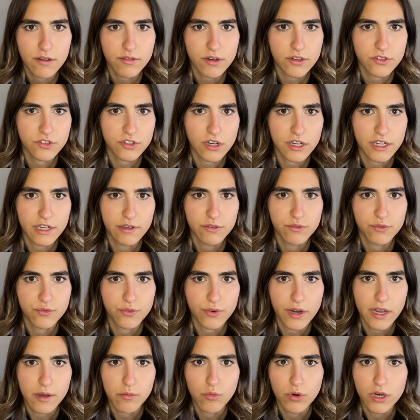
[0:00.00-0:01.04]
our starting
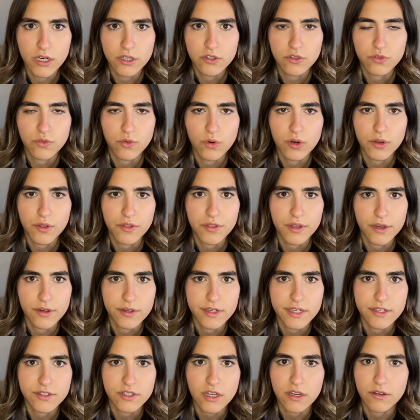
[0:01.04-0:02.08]
frameworks for
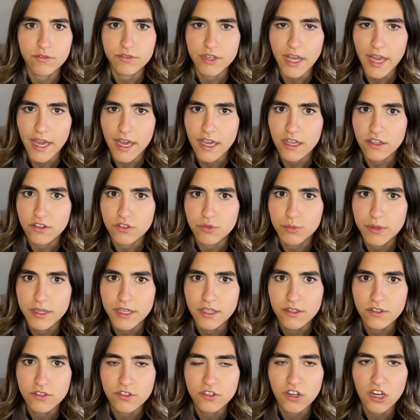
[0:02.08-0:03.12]
theories of taste, we
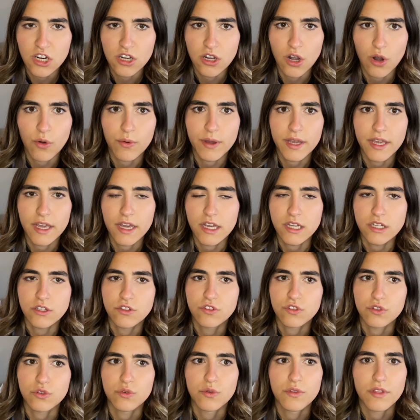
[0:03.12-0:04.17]
can start going
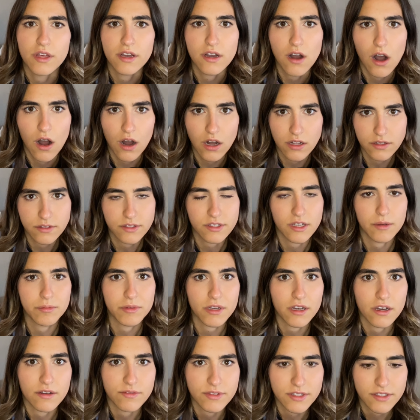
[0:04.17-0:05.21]
into the
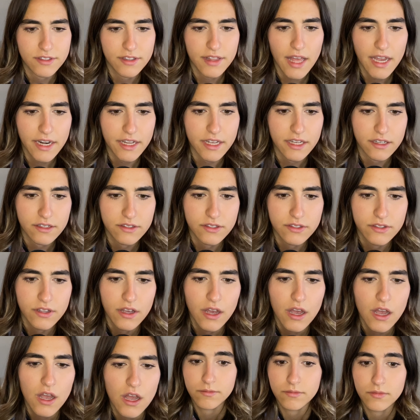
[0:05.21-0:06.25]
concept of aesthetics.
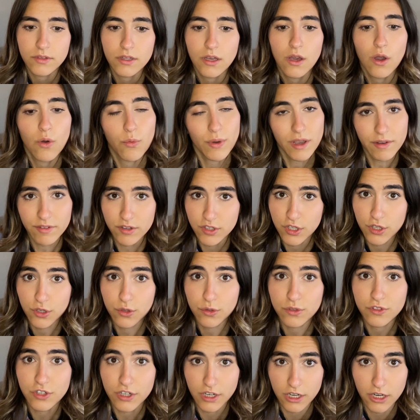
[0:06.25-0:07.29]
We have a
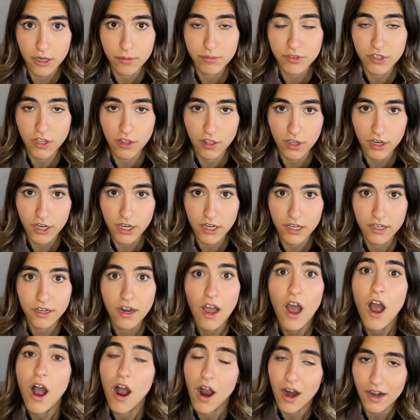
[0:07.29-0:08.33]
new term to learn,
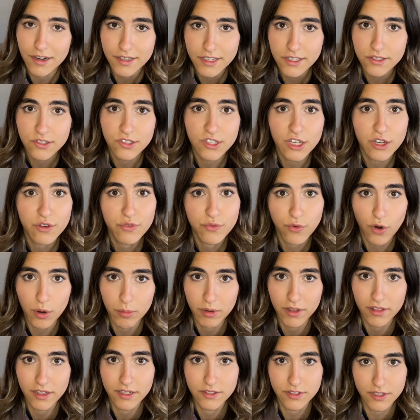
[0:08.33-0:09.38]
artistic
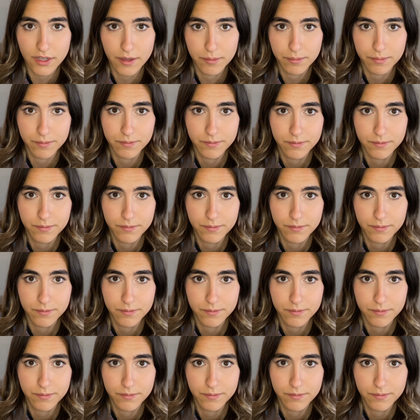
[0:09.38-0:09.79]
formalism,